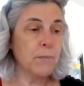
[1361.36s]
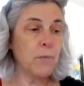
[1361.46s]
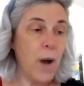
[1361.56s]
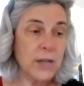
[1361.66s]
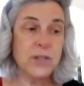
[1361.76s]

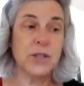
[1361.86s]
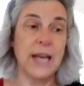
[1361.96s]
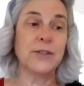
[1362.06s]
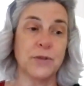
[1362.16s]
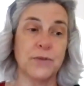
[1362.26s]
watch the
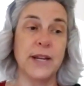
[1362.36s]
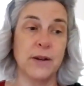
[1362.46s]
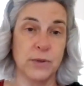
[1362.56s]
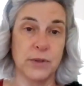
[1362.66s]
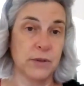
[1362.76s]
lecture
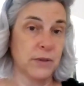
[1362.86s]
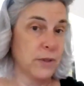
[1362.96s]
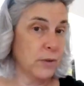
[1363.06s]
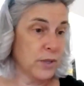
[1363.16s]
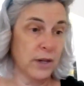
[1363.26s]
videos.
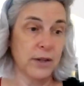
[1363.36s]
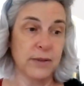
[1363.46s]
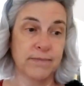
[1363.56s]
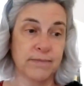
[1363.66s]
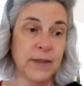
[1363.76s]
Those
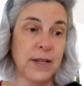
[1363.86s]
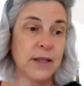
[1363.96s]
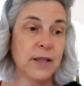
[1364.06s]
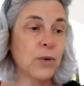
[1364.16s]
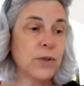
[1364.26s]
are
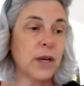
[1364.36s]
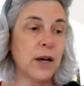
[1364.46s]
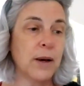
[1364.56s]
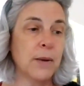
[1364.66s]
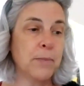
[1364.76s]

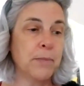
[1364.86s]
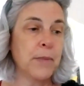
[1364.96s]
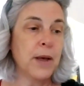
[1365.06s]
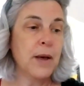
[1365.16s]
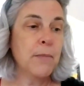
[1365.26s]
the
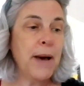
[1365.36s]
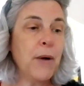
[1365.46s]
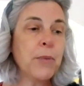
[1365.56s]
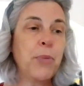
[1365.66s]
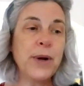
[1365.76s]

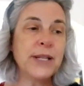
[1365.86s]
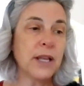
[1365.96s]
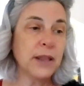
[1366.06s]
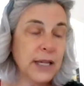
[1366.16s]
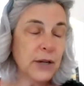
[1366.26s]
PowerPoints,
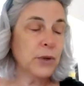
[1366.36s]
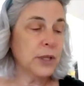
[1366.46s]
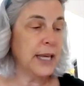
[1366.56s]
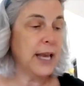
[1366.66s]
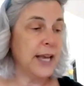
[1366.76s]

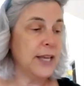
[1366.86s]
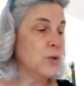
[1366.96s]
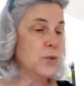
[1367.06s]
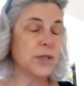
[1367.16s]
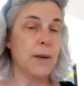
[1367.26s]
literally, I
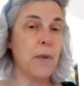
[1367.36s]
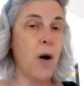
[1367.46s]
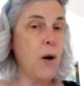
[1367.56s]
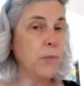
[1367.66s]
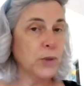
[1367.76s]
use them
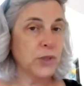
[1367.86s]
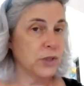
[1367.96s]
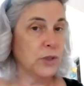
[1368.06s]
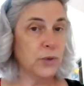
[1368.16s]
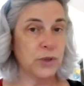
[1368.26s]
almost
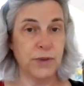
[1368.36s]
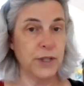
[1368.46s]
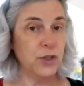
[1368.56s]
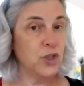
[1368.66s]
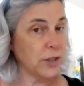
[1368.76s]

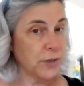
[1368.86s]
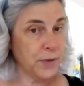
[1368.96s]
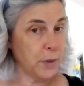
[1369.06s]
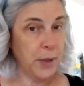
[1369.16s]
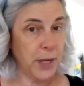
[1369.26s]
exclusively just
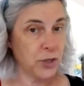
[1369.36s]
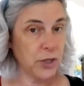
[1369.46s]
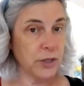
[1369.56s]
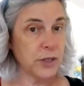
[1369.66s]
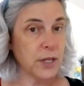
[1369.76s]
for the
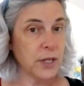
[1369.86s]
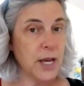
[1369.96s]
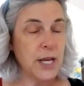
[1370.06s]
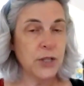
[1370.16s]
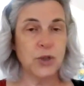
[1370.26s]
pictures.
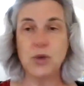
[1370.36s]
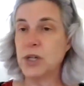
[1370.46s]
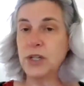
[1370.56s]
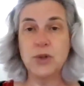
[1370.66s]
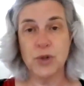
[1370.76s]
So you
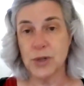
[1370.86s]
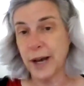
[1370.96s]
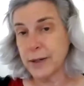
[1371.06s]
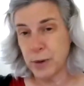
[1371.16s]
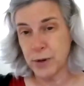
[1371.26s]
can use your
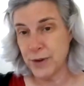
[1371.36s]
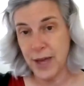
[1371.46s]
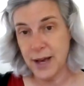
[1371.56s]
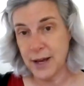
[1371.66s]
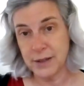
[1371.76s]
textbook for
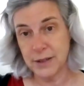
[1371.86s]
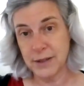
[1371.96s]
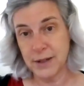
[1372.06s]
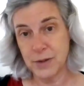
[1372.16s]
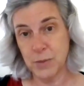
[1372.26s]
that
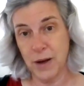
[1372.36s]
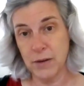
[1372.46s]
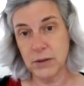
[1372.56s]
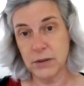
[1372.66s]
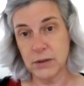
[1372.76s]
as
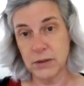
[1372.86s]
well.